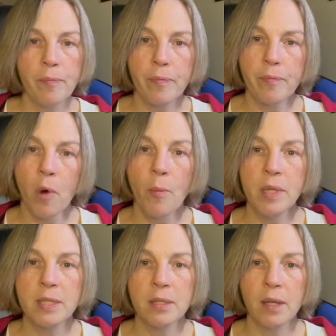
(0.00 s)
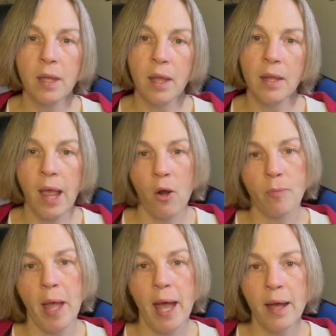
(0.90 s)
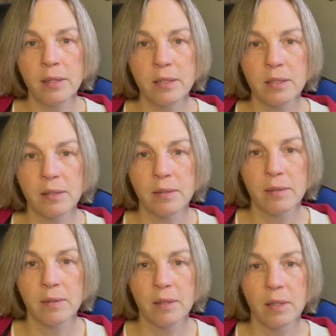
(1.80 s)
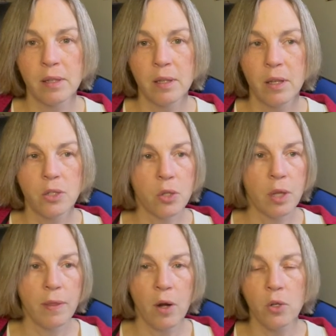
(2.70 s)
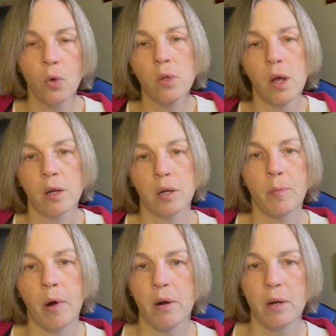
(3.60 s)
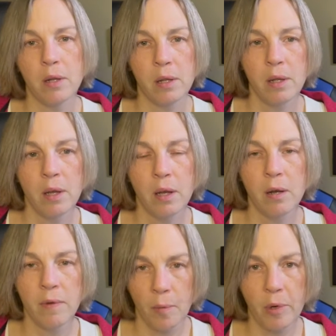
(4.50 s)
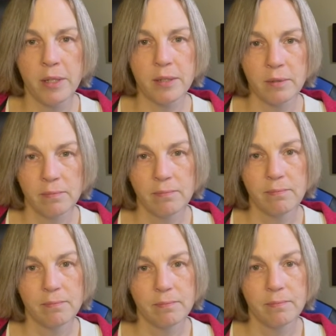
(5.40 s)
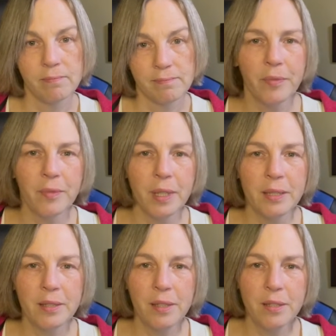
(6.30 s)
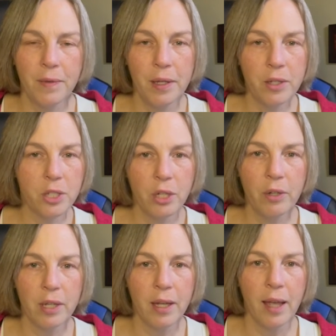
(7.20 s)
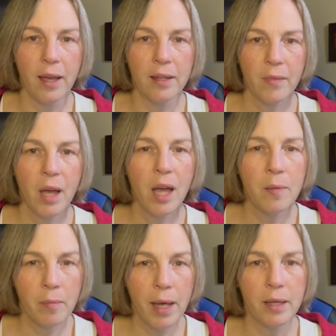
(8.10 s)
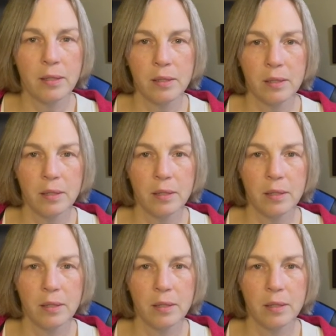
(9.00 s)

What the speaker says: moments in our past so that they're no longer a part of our present. This is Phoenix Jira, and I might